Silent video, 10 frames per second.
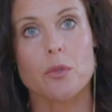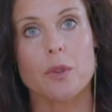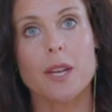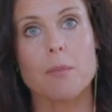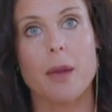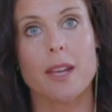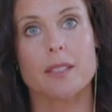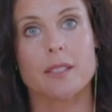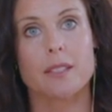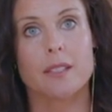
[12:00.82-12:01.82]
green
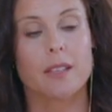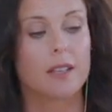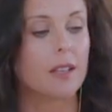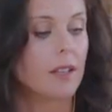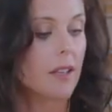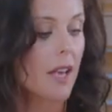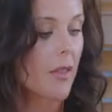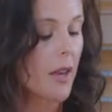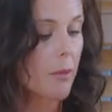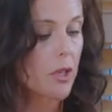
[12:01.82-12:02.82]
base.
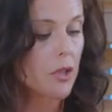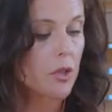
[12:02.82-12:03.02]
And then I'm going to